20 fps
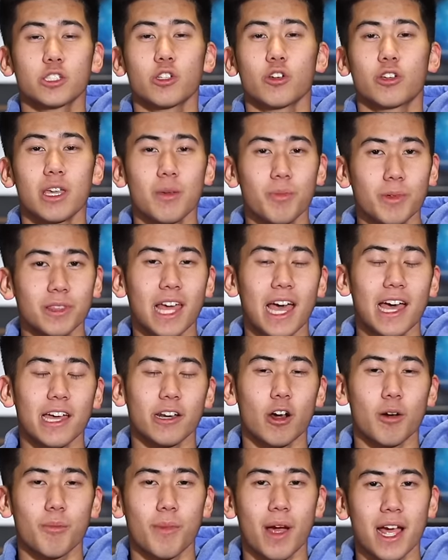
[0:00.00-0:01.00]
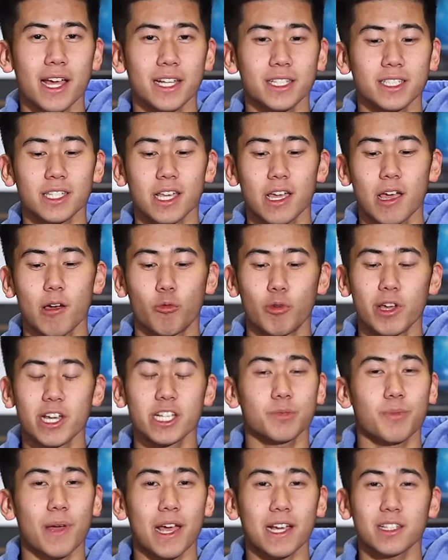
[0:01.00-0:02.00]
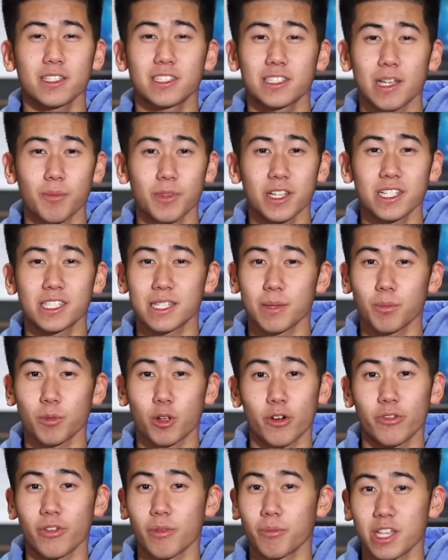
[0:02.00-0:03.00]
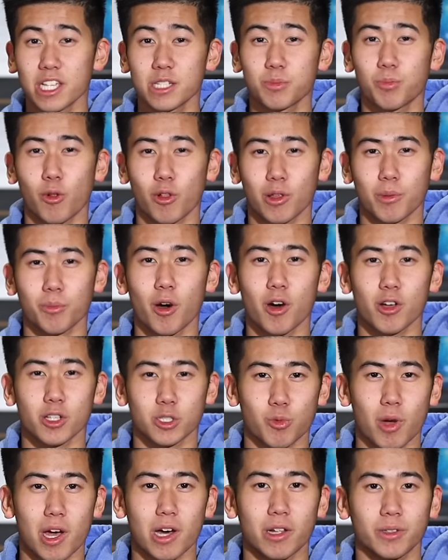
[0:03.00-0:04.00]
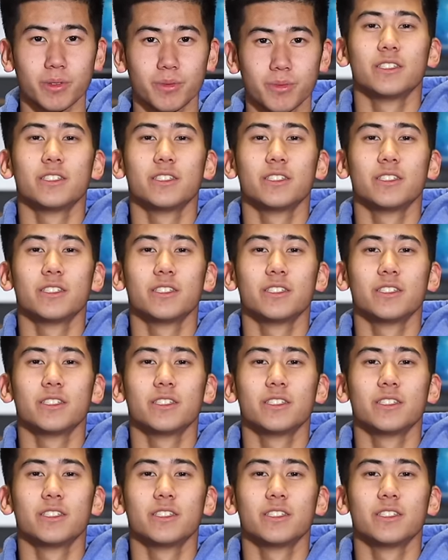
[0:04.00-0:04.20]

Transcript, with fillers: So keeping that in our minds, we expect something similar from this bowling ball as well.